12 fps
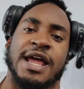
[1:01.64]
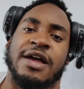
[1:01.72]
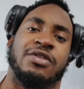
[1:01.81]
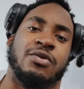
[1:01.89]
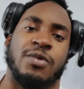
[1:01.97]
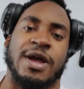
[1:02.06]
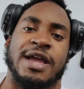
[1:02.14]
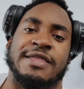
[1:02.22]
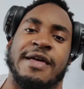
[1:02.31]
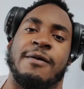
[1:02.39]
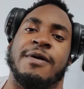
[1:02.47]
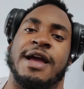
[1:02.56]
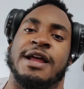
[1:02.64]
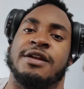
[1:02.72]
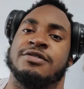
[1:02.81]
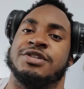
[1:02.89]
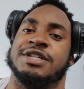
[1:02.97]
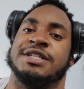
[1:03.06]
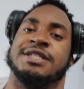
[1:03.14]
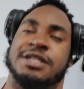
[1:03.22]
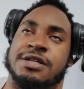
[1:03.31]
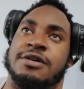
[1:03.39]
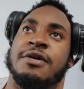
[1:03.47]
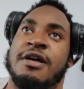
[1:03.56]
get it out of the way. That way I don't
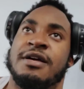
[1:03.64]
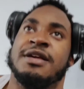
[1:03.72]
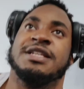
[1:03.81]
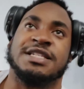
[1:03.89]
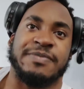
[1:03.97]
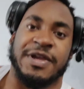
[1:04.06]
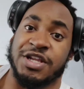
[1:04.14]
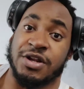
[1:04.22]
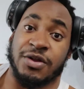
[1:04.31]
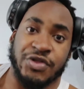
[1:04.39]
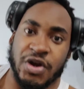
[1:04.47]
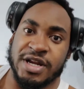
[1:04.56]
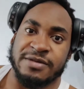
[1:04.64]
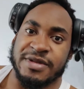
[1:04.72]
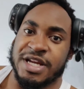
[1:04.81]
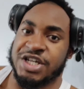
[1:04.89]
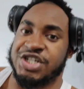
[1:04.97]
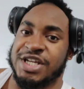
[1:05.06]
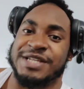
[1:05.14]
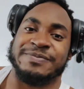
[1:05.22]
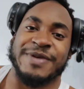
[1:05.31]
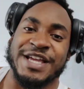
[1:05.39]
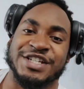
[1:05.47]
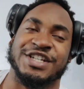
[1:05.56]
just, spend, 30 minutes
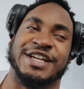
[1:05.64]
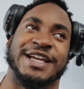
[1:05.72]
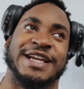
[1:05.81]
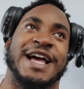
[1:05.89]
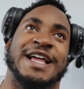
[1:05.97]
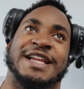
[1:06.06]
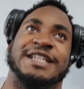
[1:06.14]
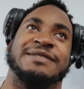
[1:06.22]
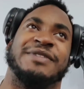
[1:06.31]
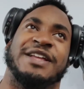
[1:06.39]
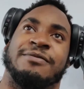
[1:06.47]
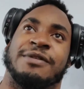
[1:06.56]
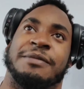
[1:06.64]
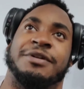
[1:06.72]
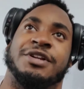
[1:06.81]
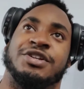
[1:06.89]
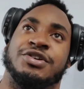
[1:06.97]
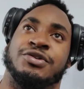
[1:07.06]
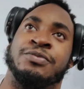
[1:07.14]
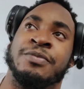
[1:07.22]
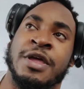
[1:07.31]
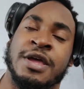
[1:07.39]
just benching and kind of explaining what I'm going to do.